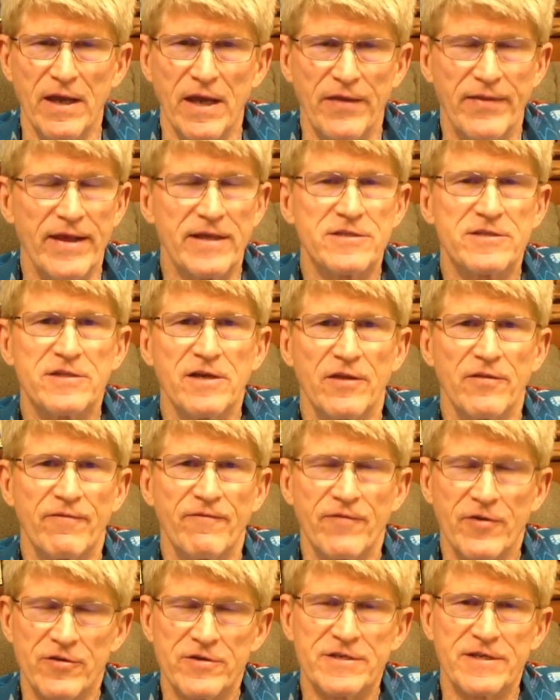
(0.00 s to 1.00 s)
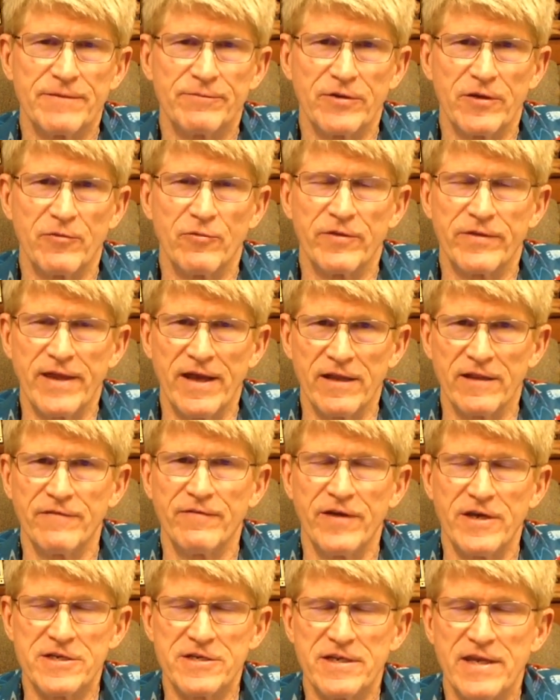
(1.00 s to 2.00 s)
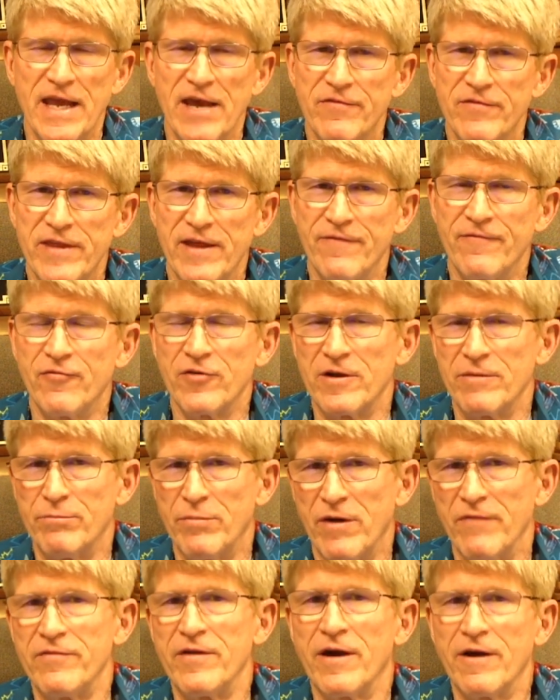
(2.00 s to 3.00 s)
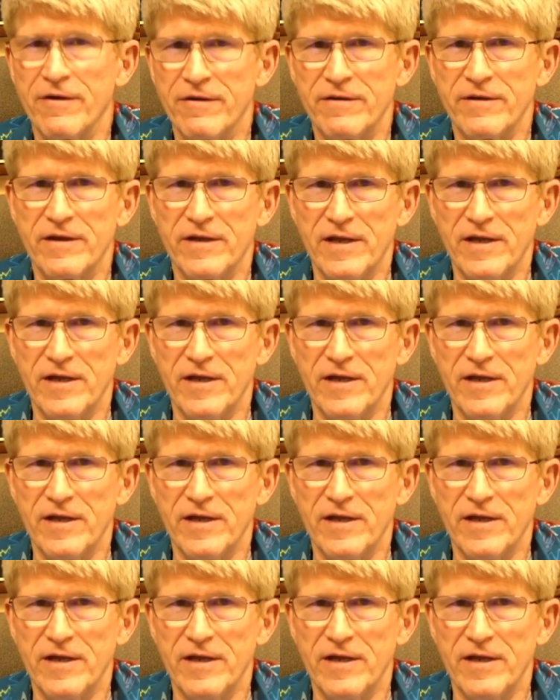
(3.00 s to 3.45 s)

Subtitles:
And that's done very simply with elevation, having that foot above the heart.